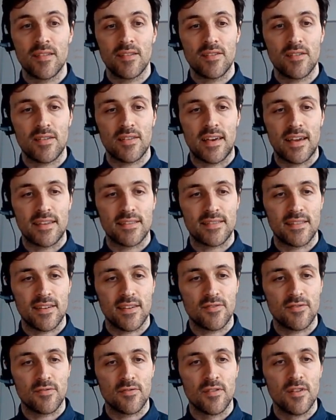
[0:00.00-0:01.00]
at that, isn't that
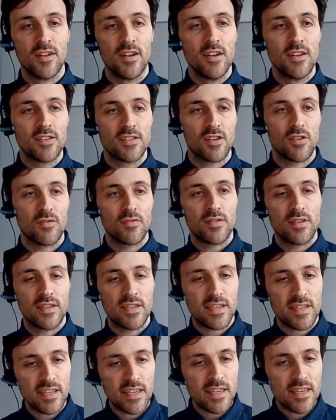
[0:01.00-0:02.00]
cool? So
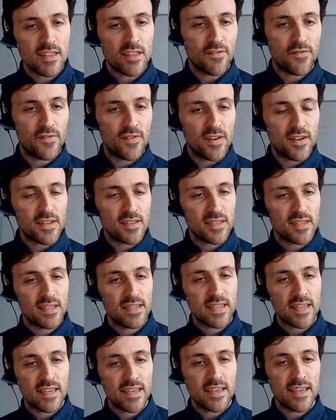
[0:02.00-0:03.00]
D, the first
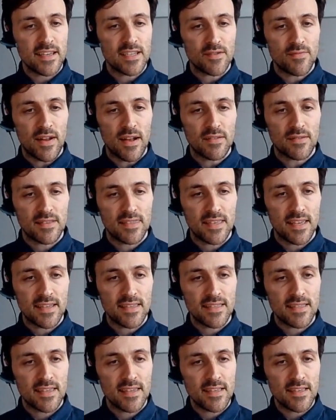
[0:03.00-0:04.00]
D is around
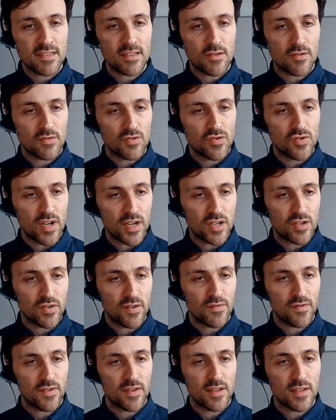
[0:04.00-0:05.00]
60, so trajectory
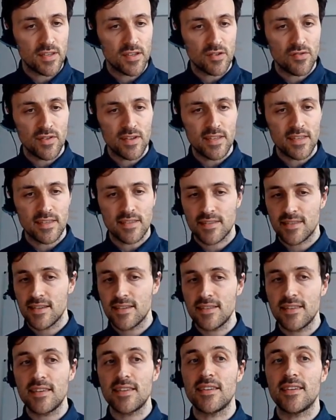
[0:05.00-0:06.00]
for 30 degrees, is
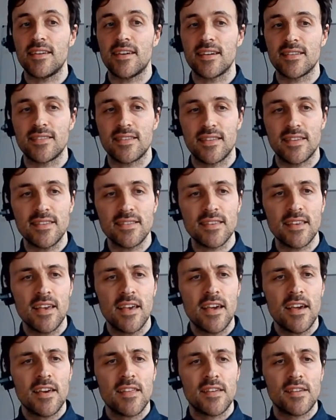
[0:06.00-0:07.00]
60? Yes, it is.
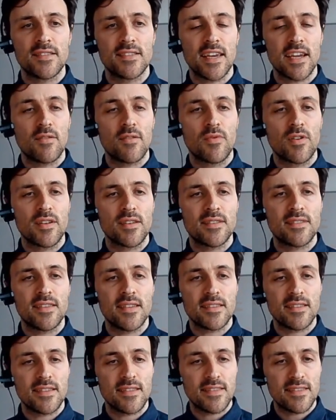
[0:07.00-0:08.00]
The second one is
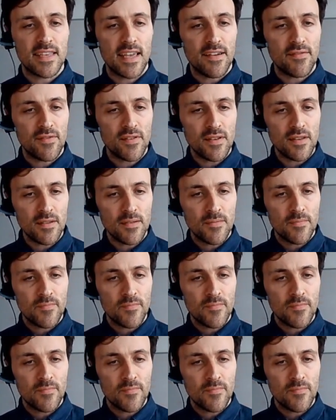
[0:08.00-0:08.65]
67.